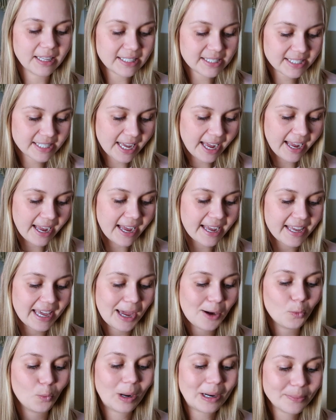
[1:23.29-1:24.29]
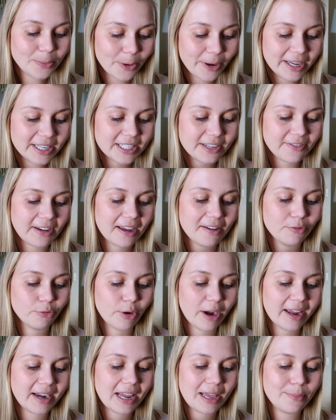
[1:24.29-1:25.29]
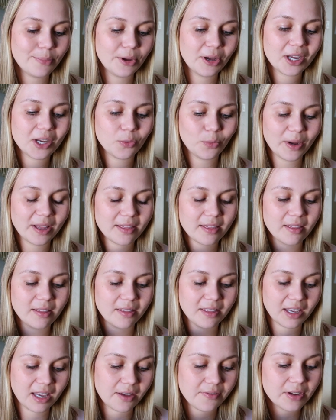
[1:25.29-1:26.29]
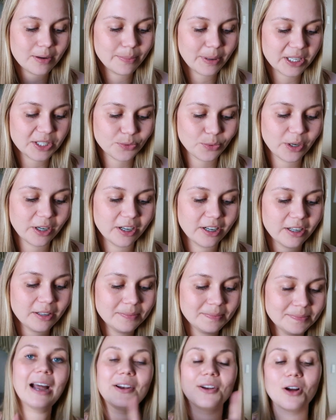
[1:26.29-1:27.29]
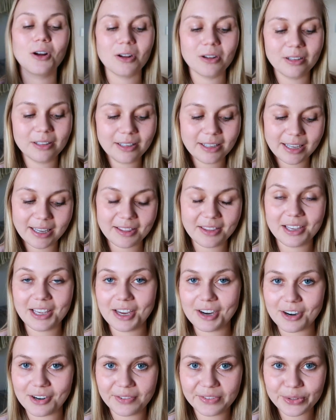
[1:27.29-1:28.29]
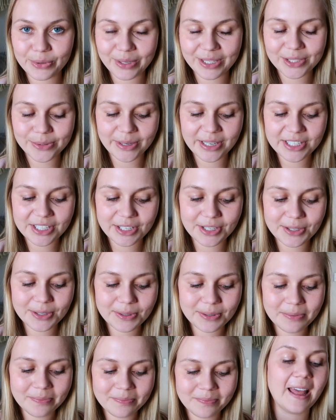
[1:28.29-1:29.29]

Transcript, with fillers: Let's say I get one point if I have read a book with the given buzzword at all in the year of 2022,